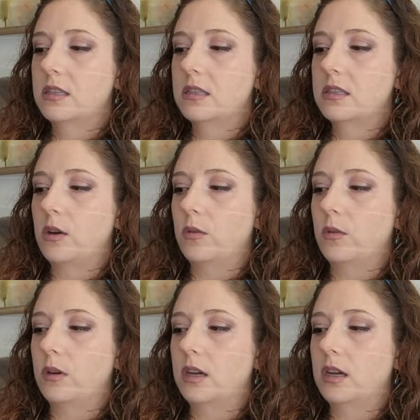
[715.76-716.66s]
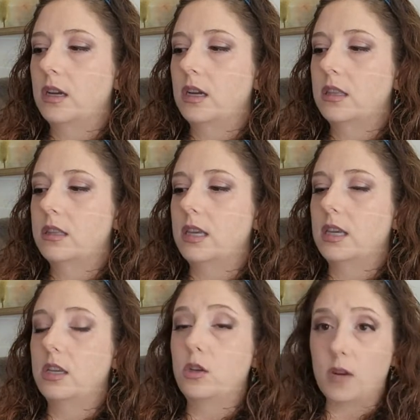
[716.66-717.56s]
So
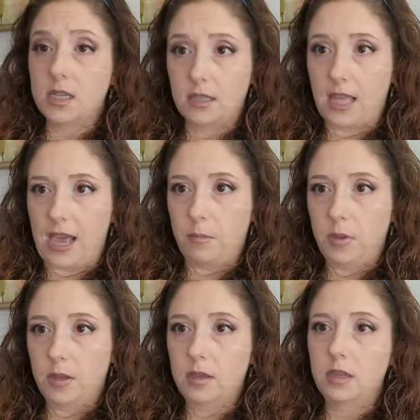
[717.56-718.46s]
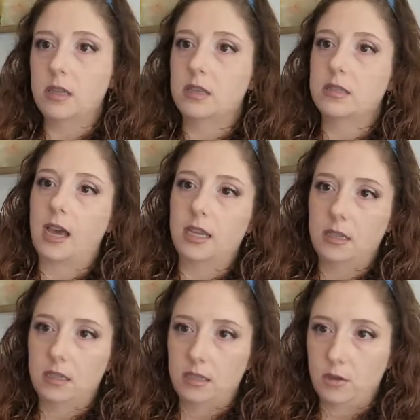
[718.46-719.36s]
the Norse lab is at
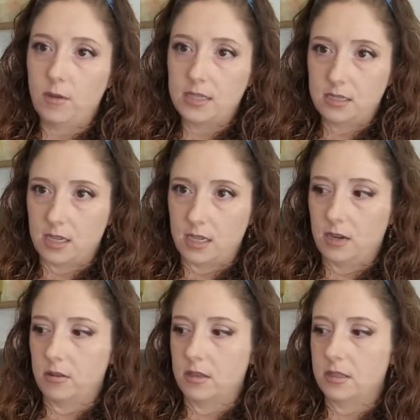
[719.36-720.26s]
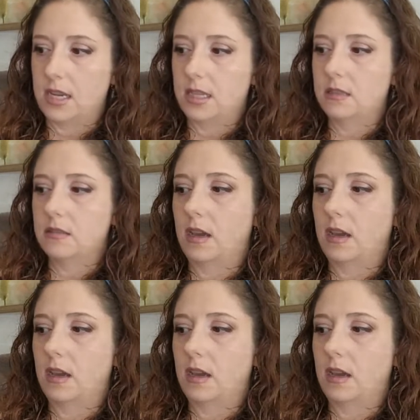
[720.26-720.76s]
USC here in the States.